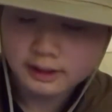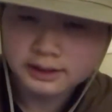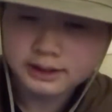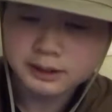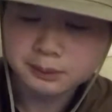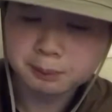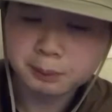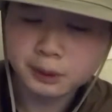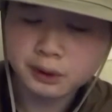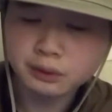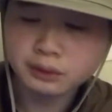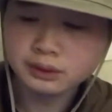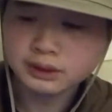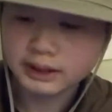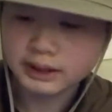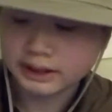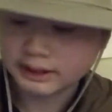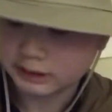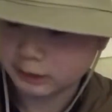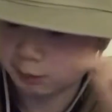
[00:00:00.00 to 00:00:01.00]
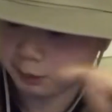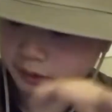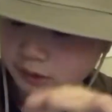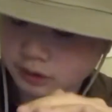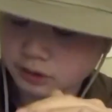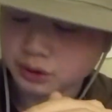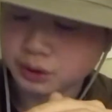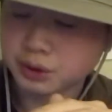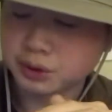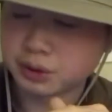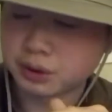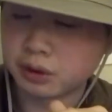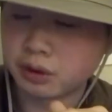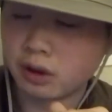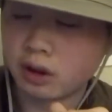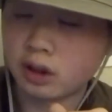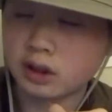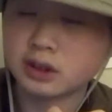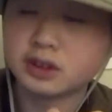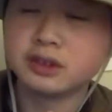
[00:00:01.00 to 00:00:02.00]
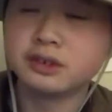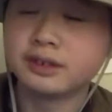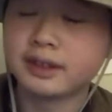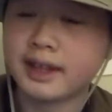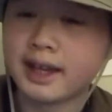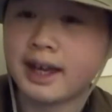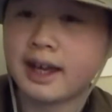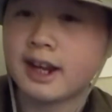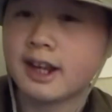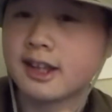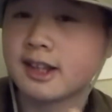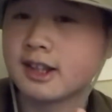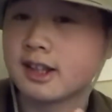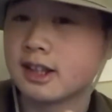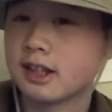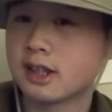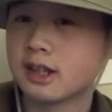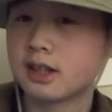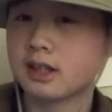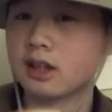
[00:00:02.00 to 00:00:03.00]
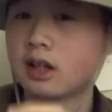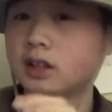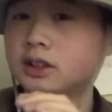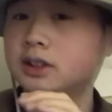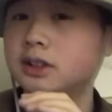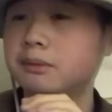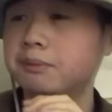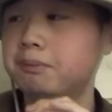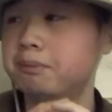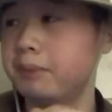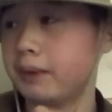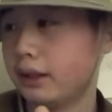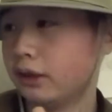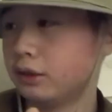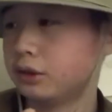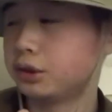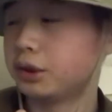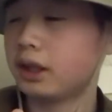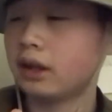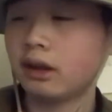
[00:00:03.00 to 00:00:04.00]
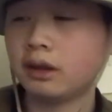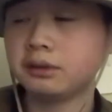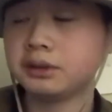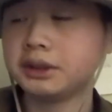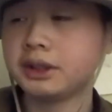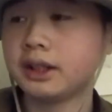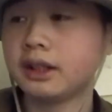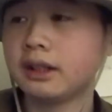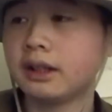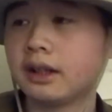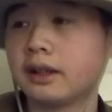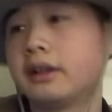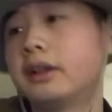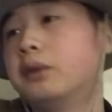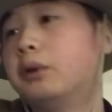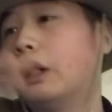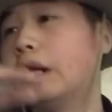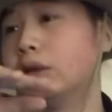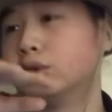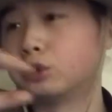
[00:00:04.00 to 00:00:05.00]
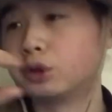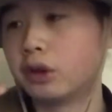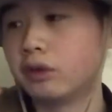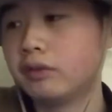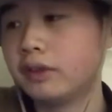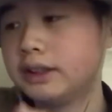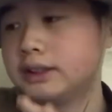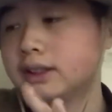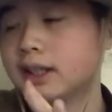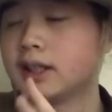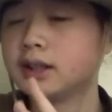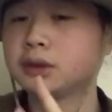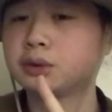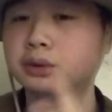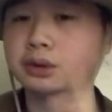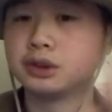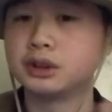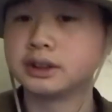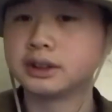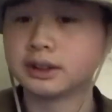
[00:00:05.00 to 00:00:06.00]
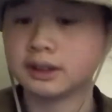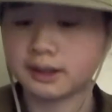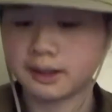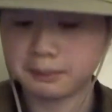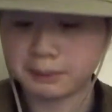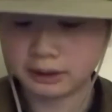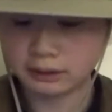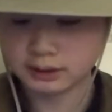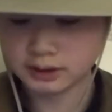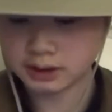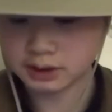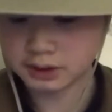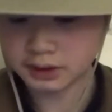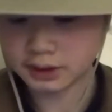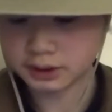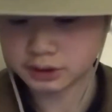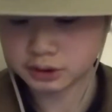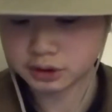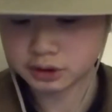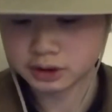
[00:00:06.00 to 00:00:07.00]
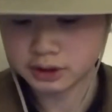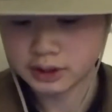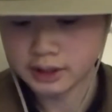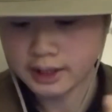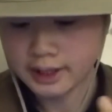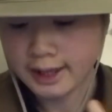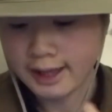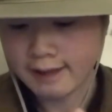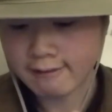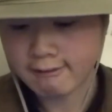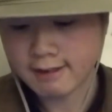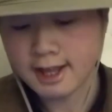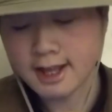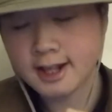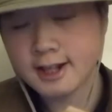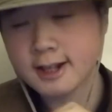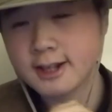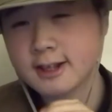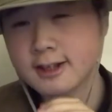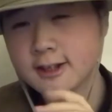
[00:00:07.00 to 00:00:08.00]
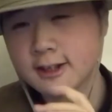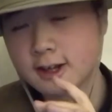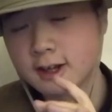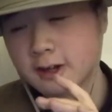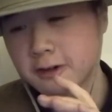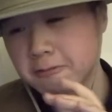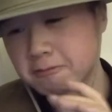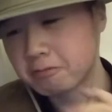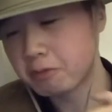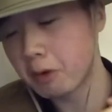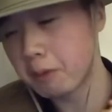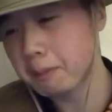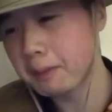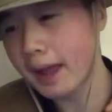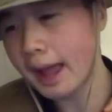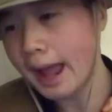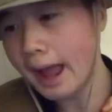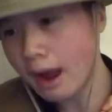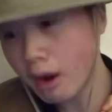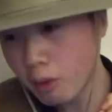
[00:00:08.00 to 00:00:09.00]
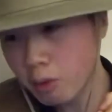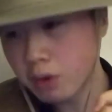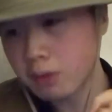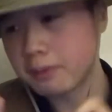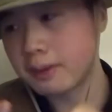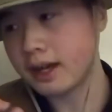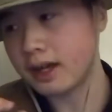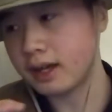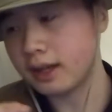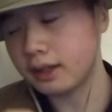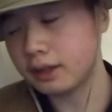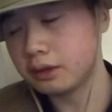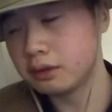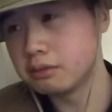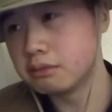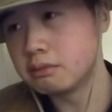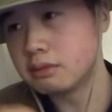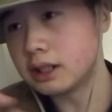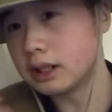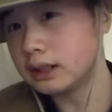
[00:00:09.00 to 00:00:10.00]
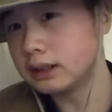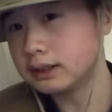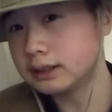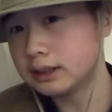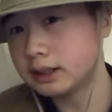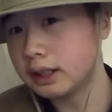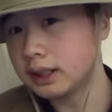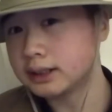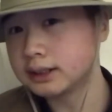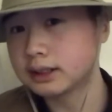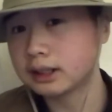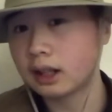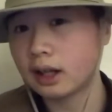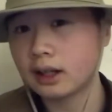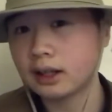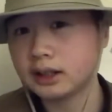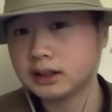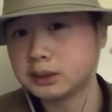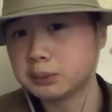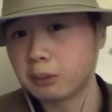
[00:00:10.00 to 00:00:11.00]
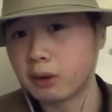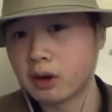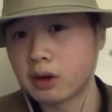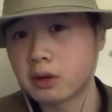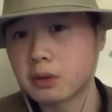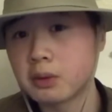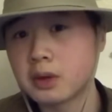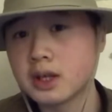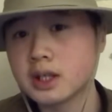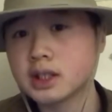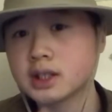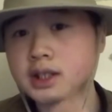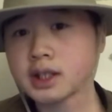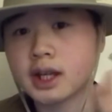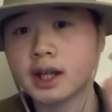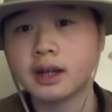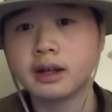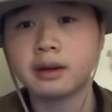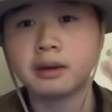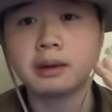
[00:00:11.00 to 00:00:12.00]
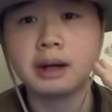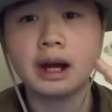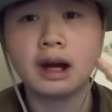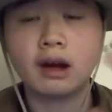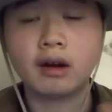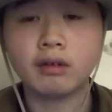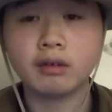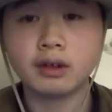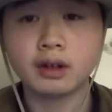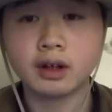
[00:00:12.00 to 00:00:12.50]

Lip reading: spoons and spinners, you also get lots of bigger trout, I would say, like around trophy size, which is about 10 inch. And then for power bait, you might get slightly smaller ones at around